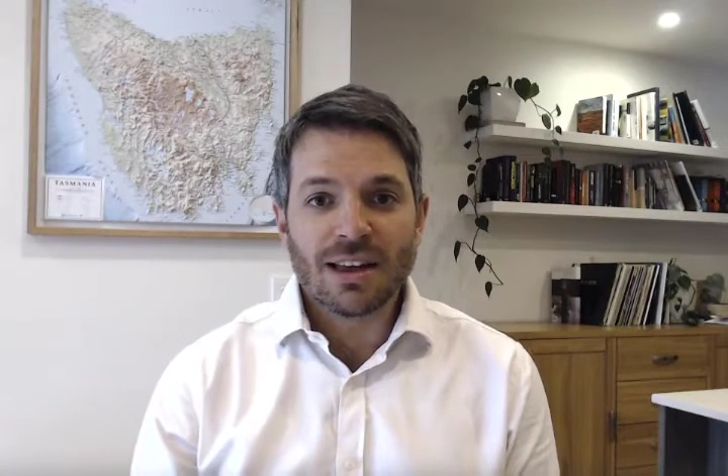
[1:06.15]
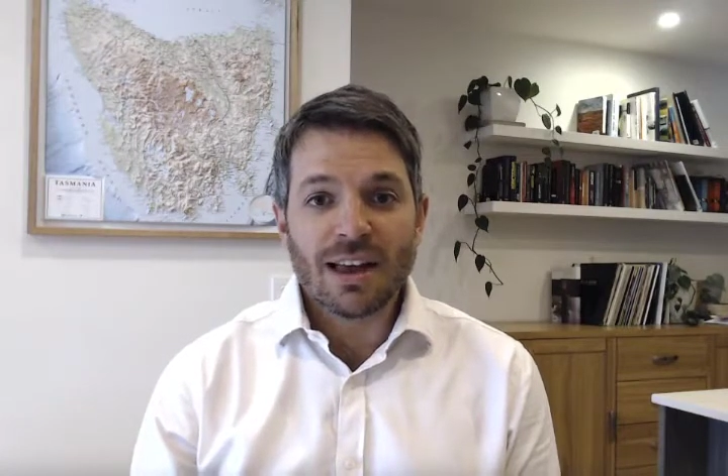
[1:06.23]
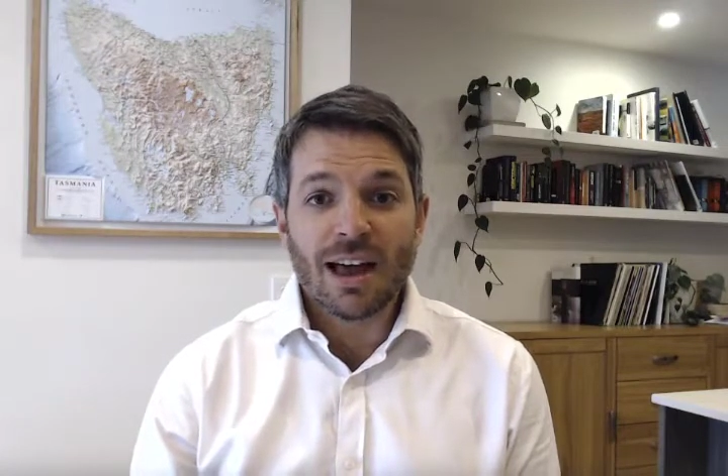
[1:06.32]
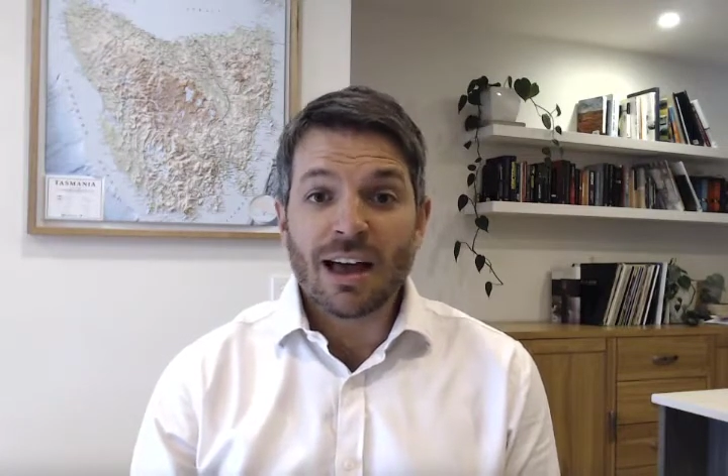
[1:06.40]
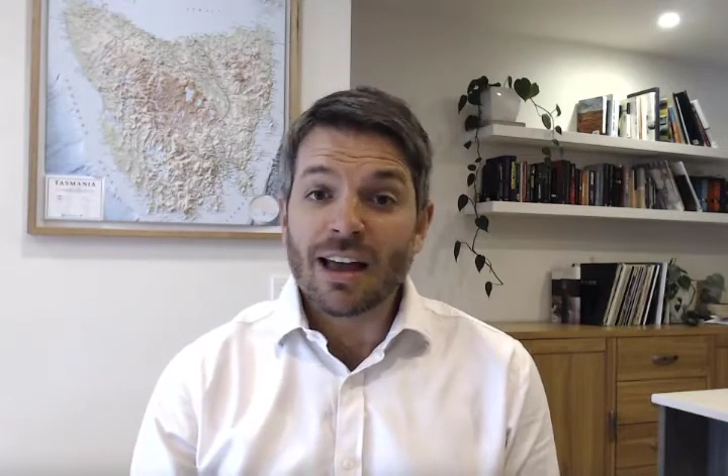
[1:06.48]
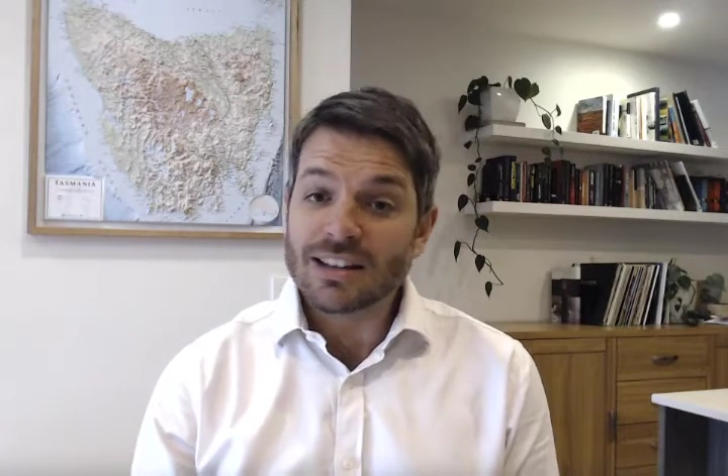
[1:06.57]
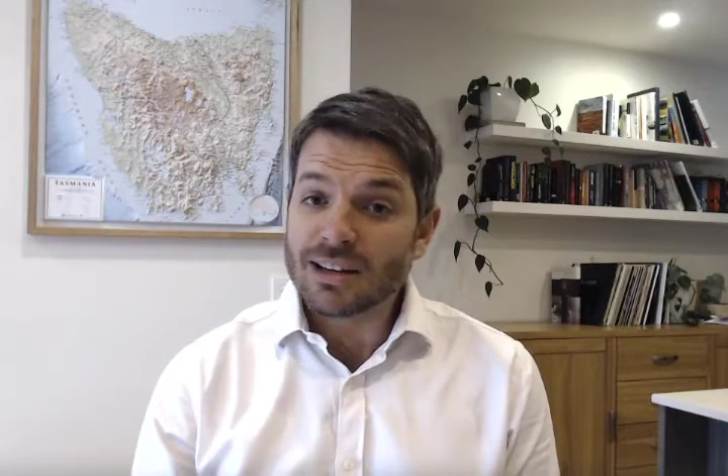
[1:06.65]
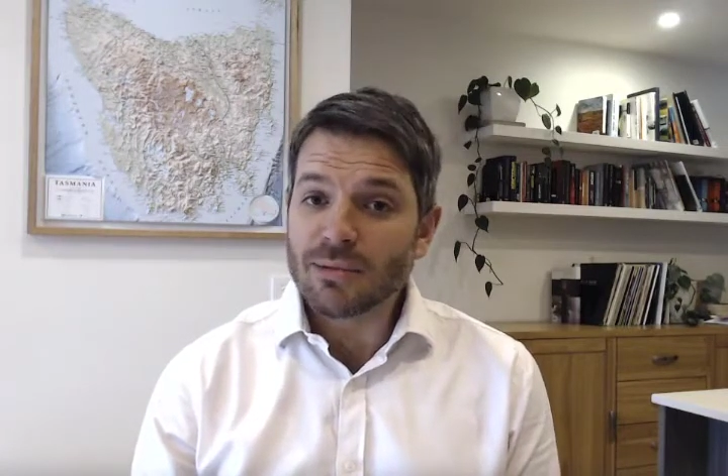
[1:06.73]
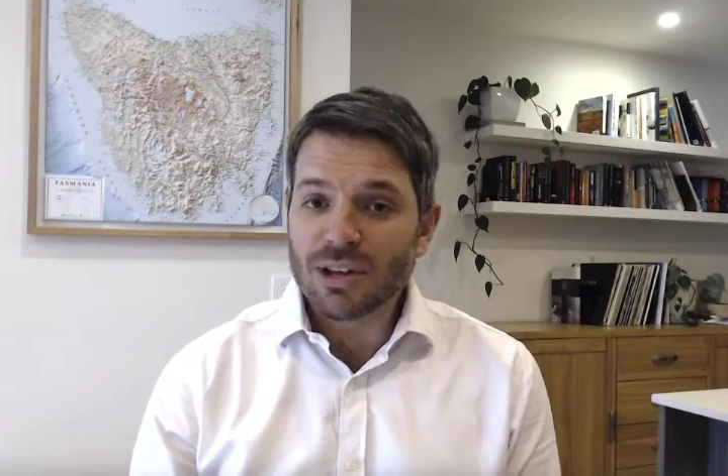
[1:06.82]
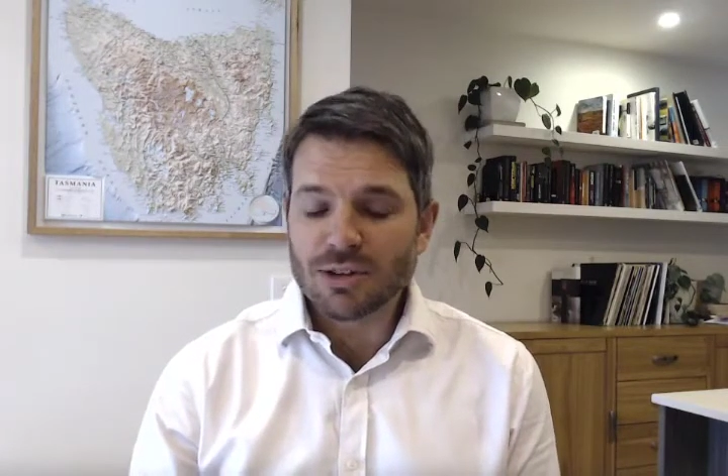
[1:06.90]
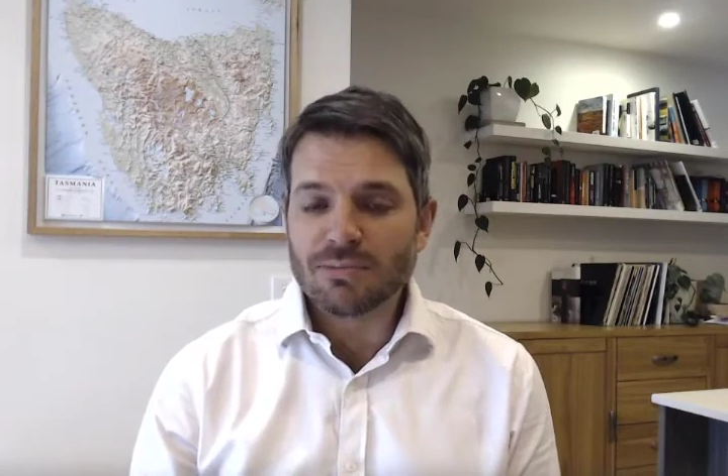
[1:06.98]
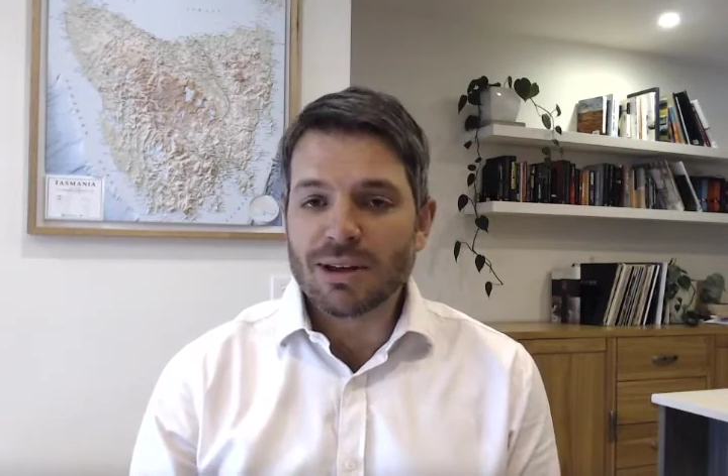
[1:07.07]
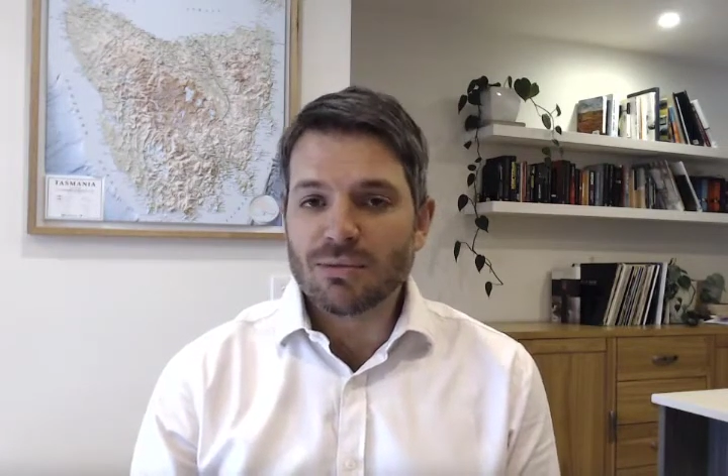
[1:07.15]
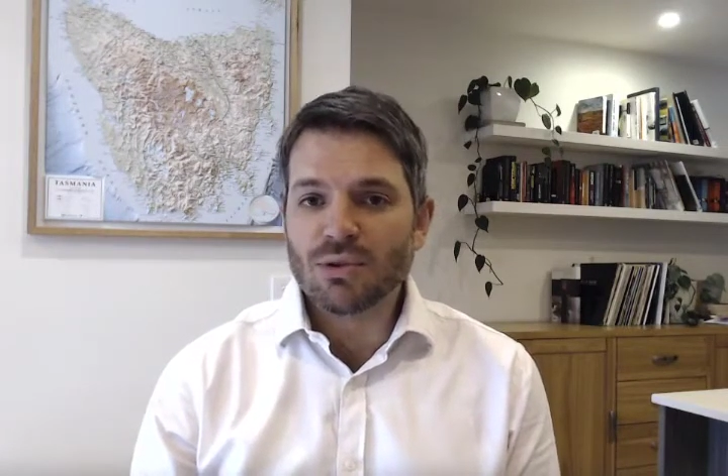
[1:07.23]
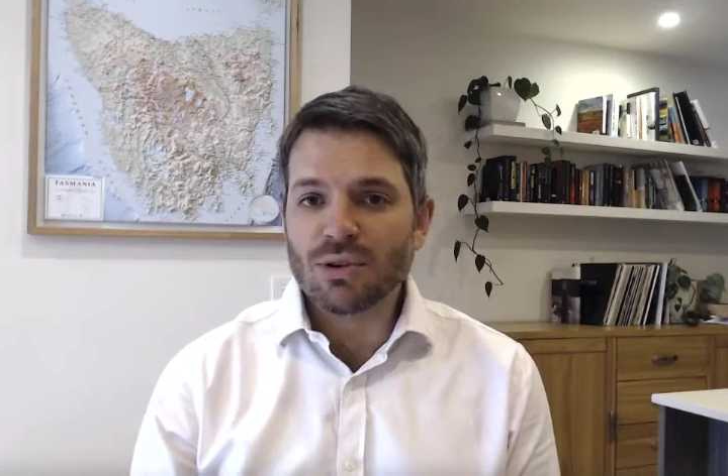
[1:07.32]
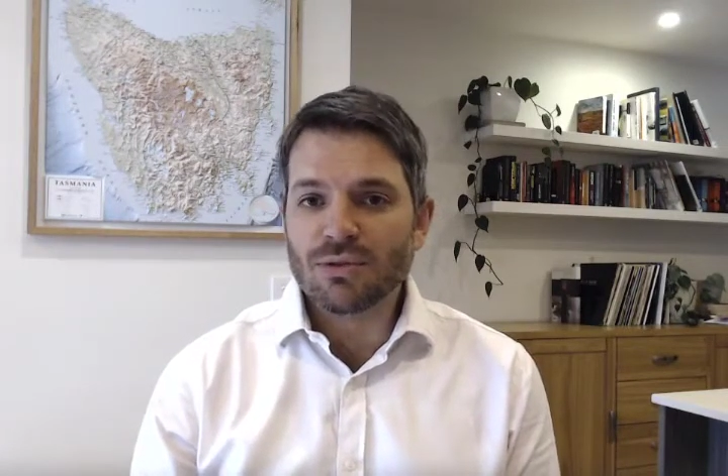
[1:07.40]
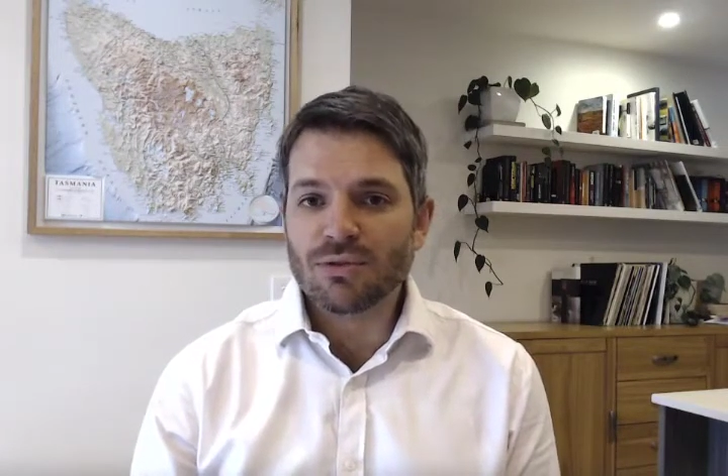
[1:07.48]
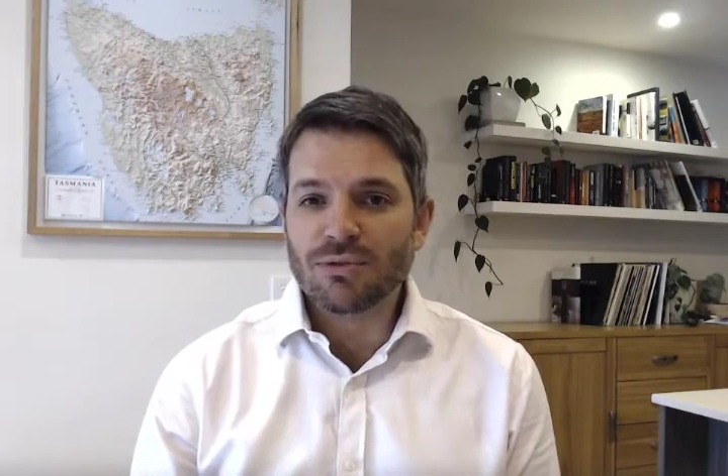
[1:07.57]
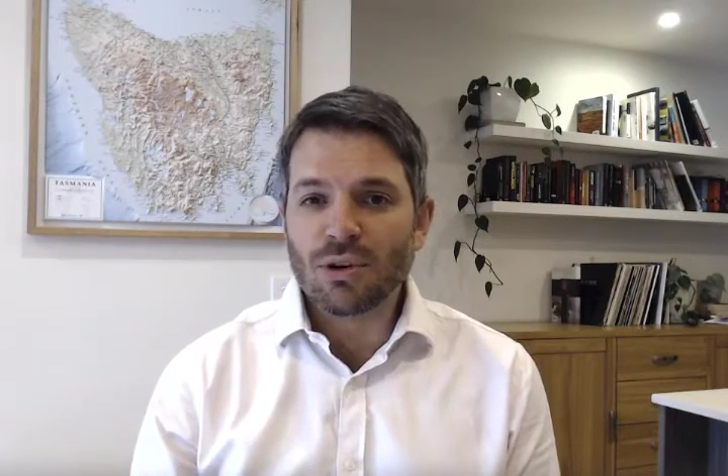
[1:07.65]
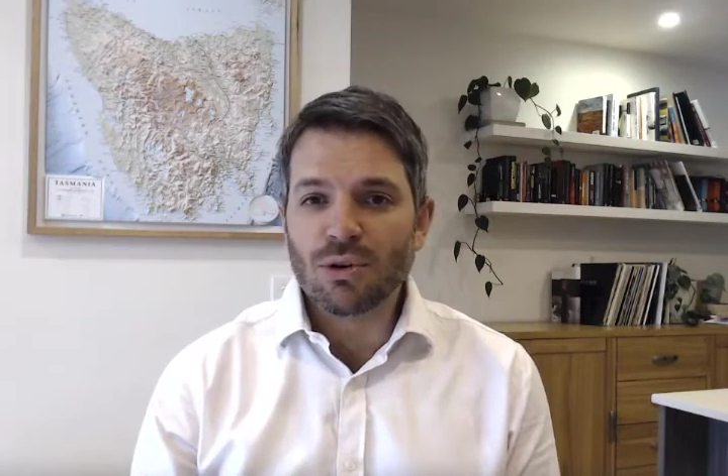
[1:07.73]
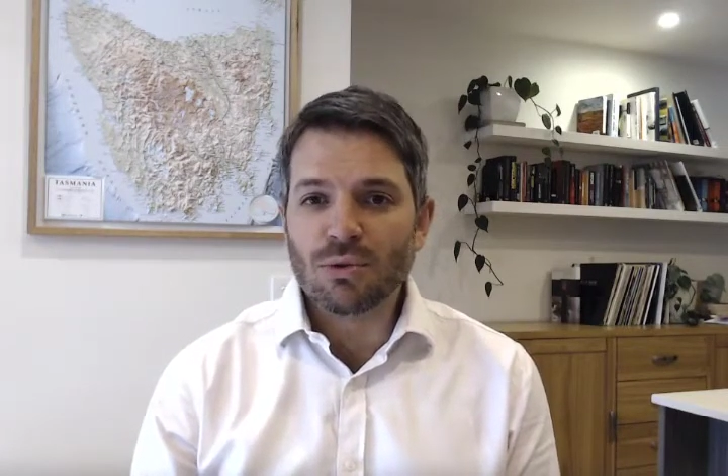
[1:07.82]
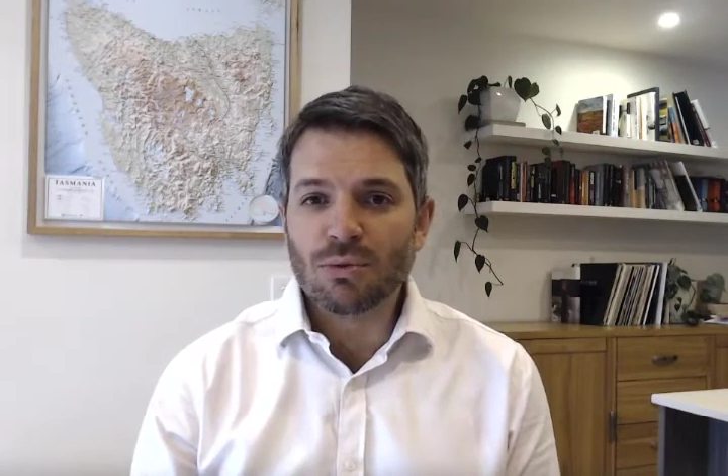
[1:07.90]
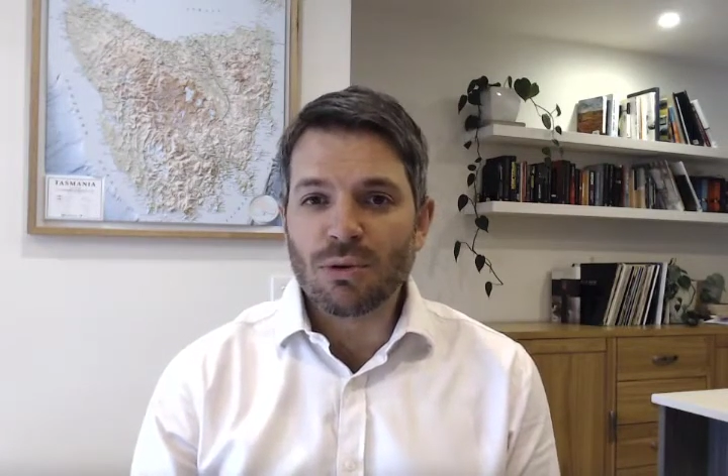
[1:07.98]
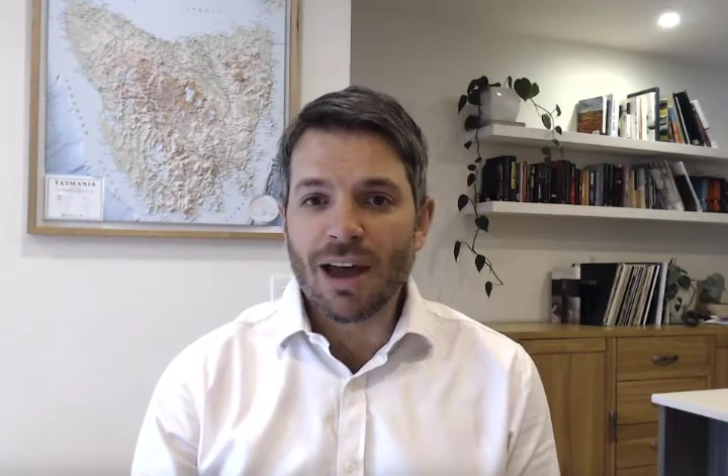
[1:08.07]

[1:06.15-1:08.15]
And some of those people who